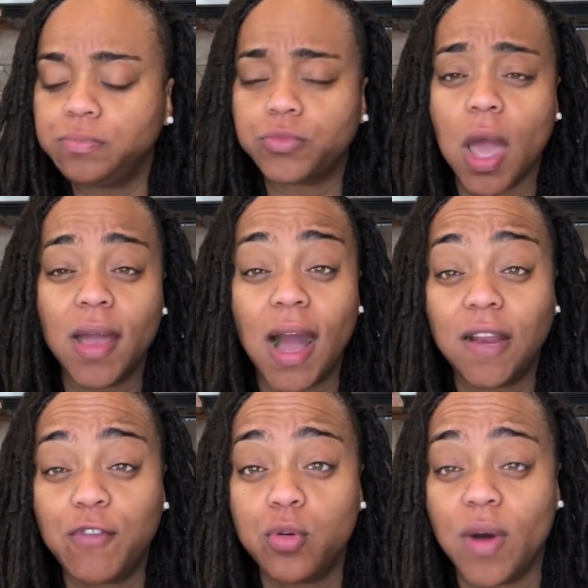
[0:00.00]
I had got a
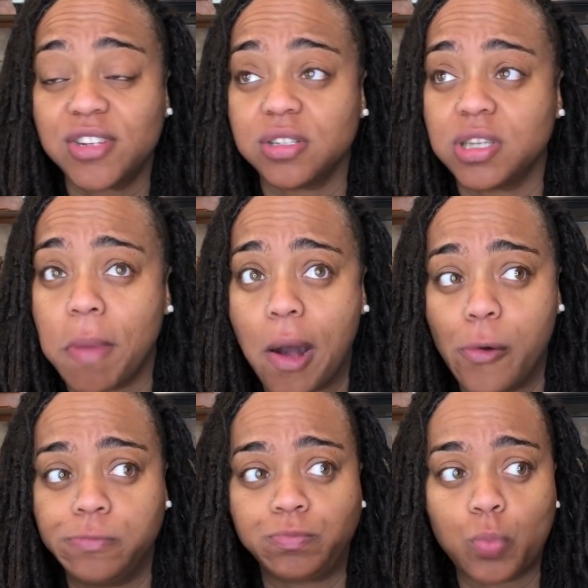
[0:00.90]
few questions
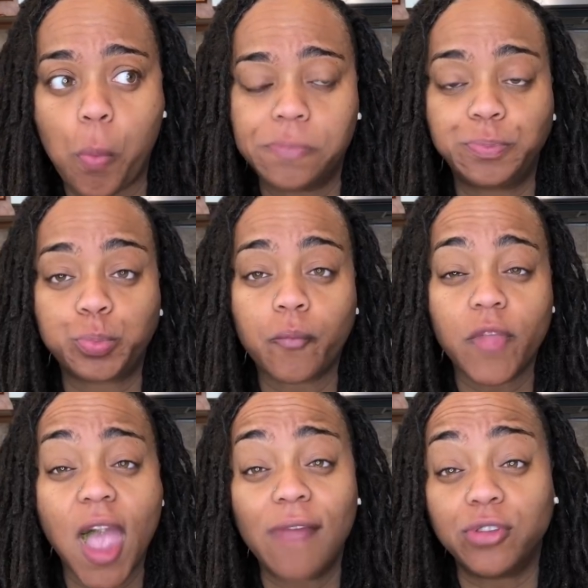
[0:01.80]
about,
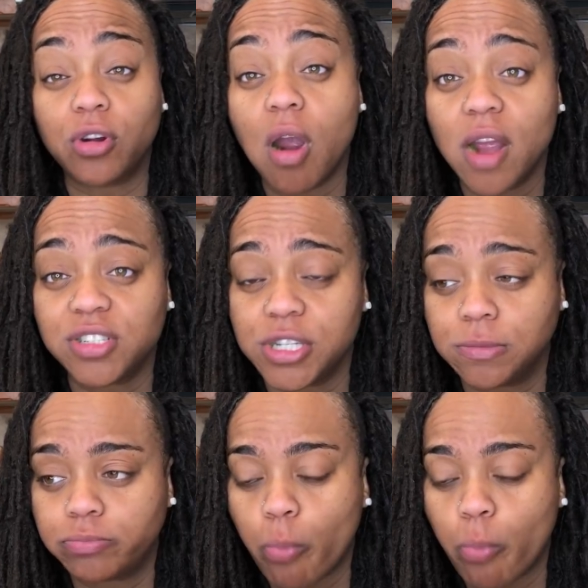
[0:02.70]
after the car accident,